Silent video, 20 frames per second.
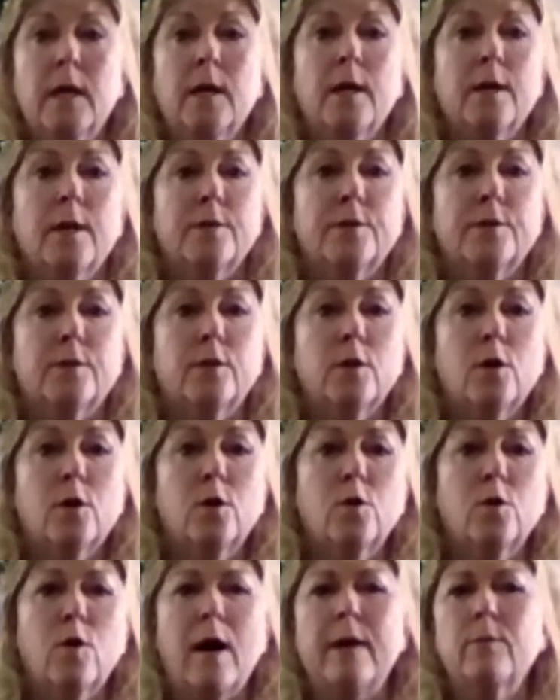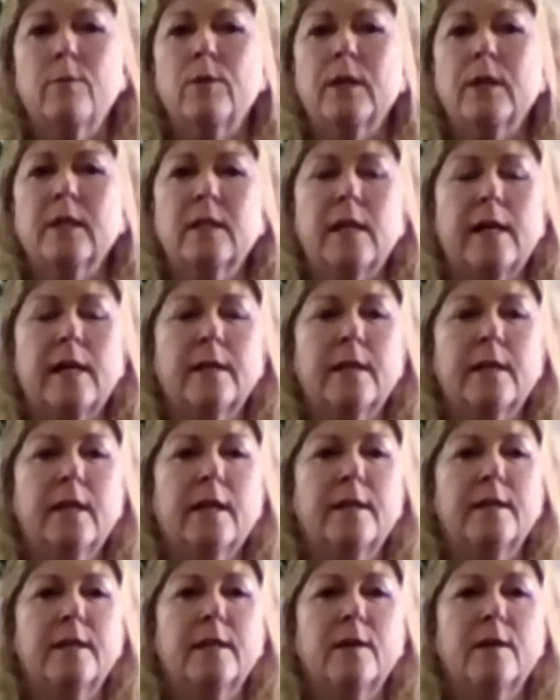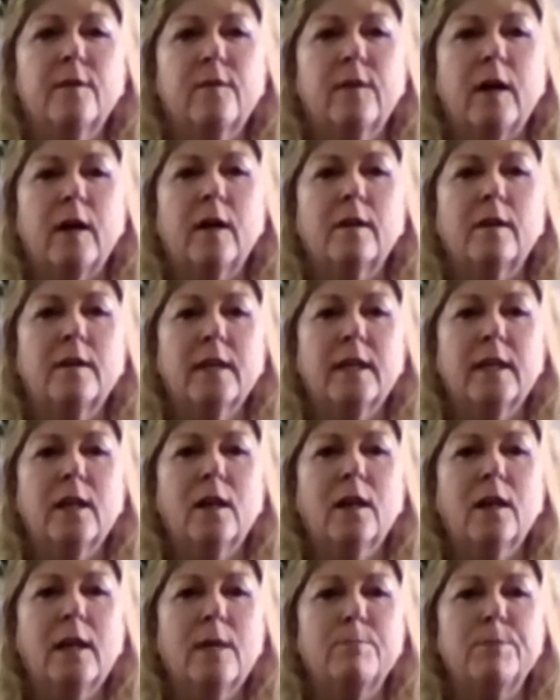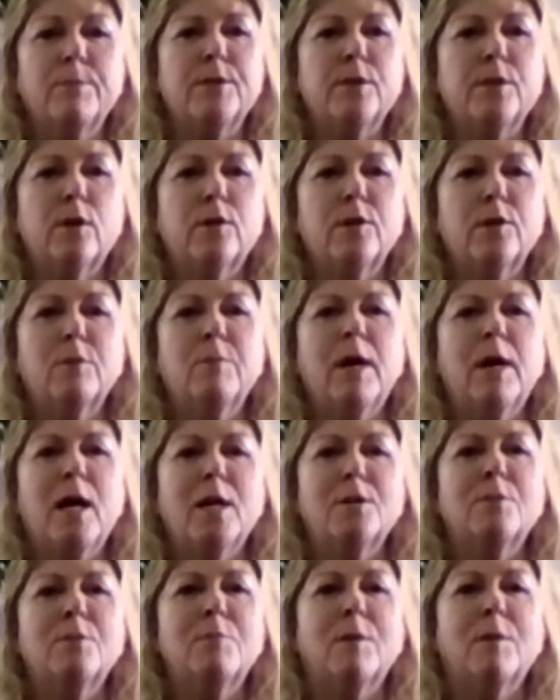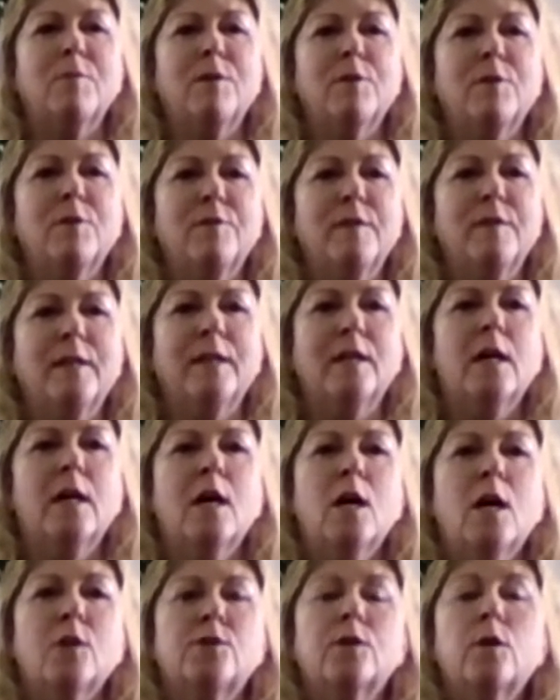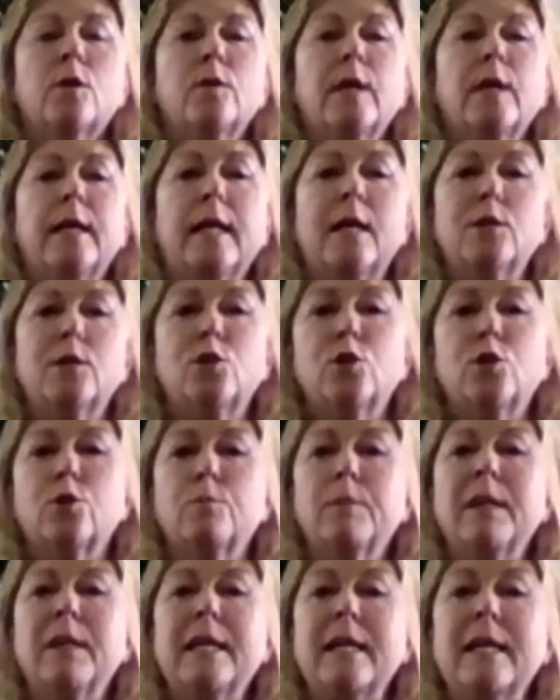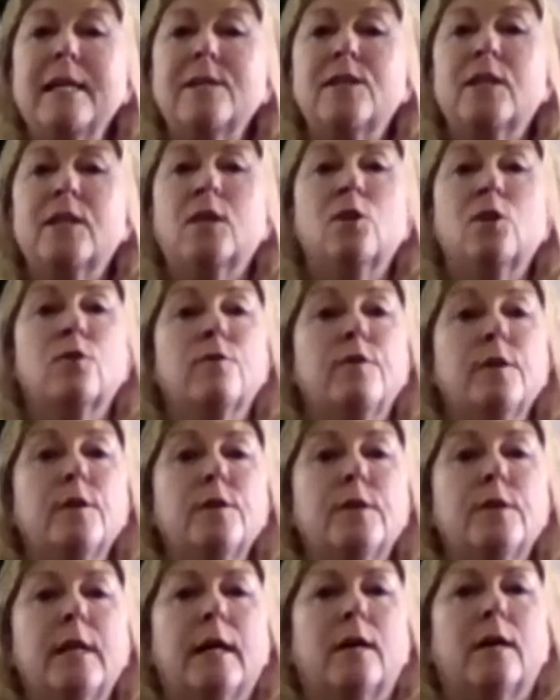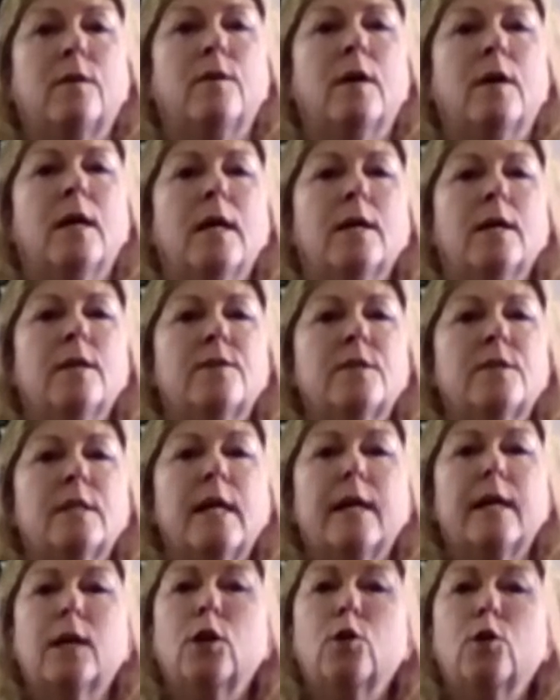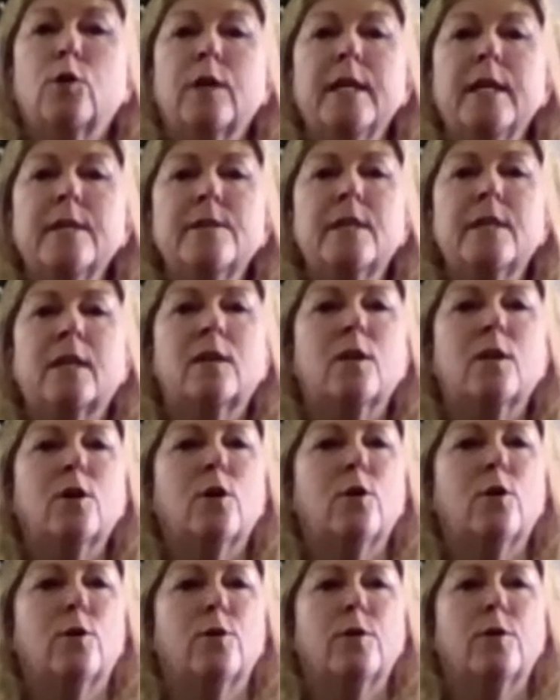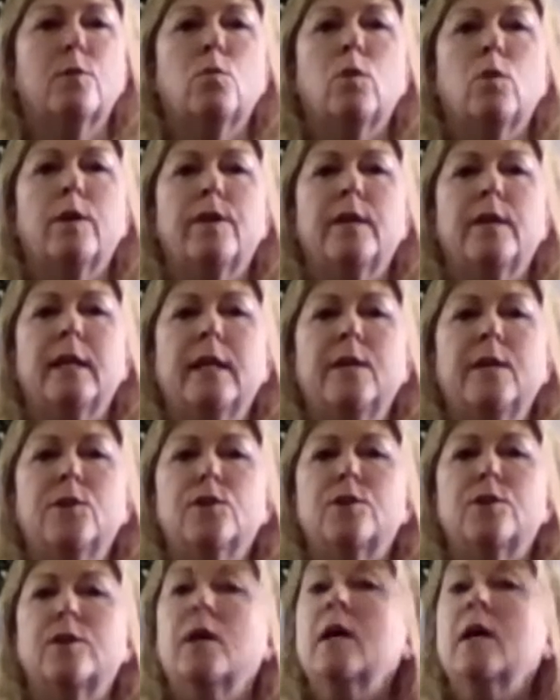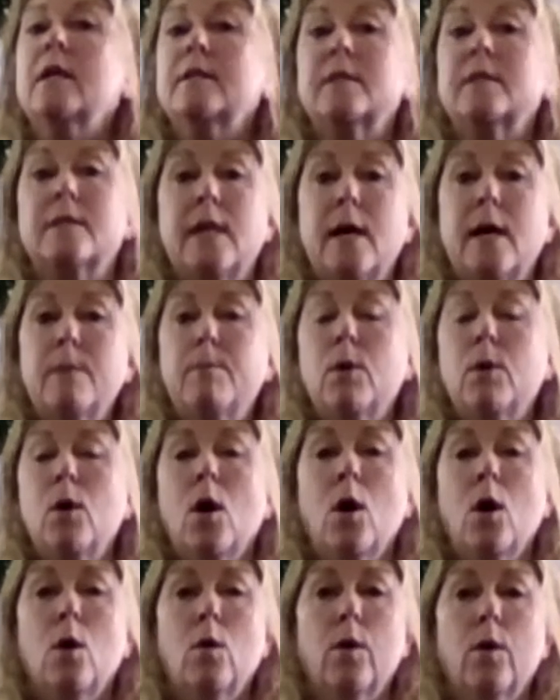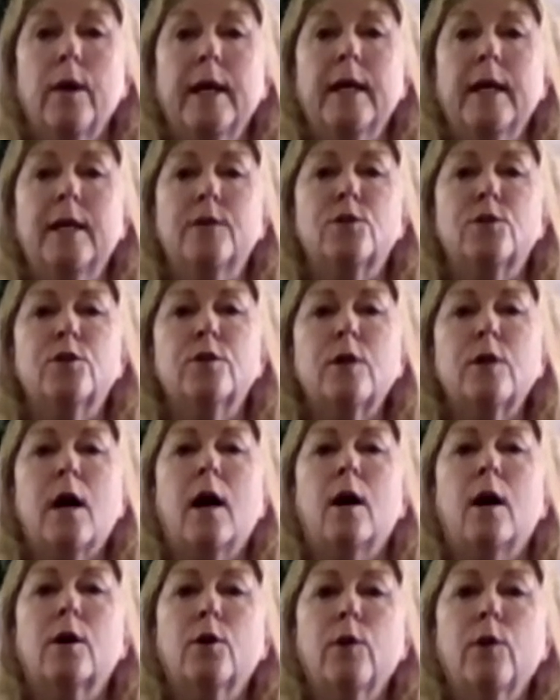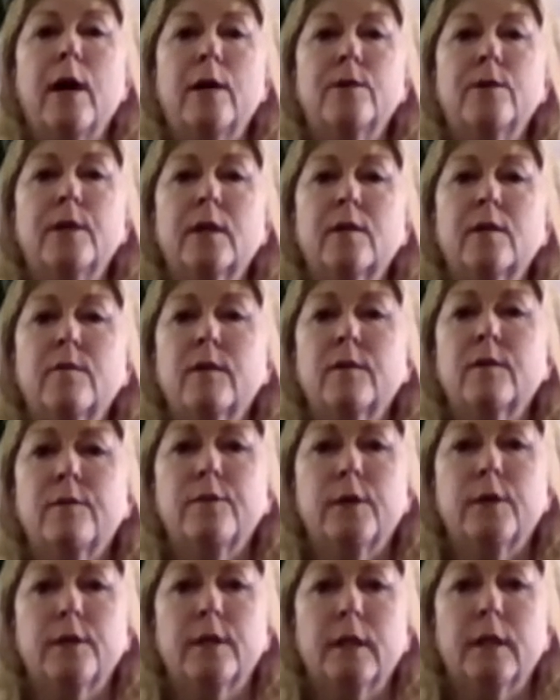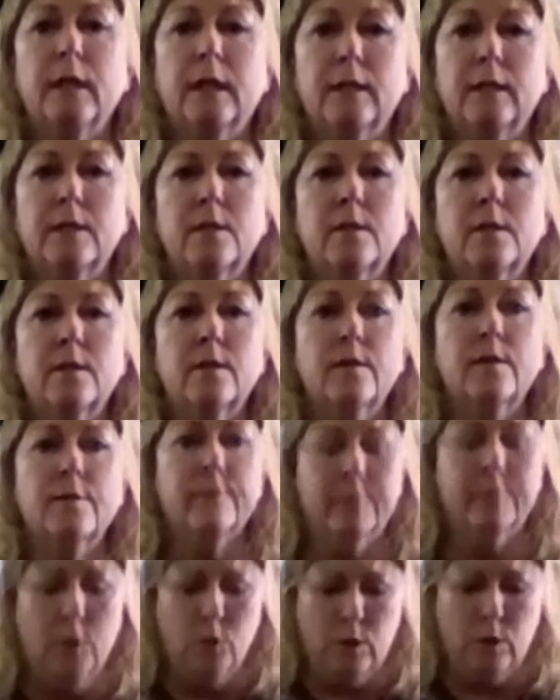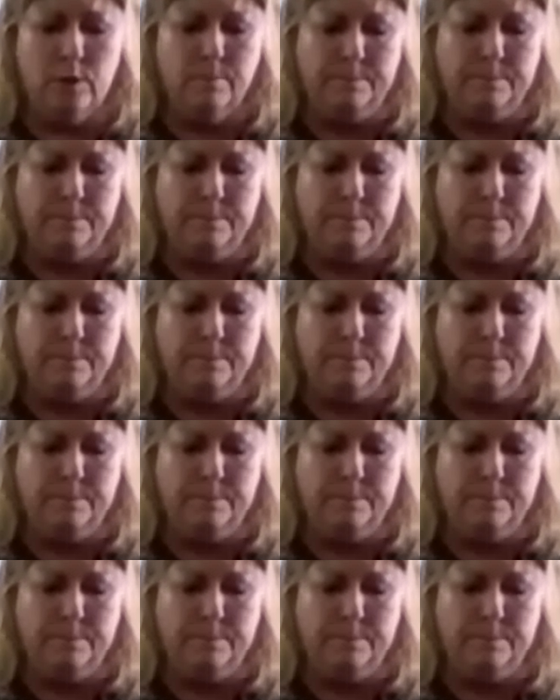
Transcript: So I really like the idea of little lips on the bottom of your feet, so that as you're placing your foot down, it's like you're kissing the earth with each step or each grounding of the foot into the floor.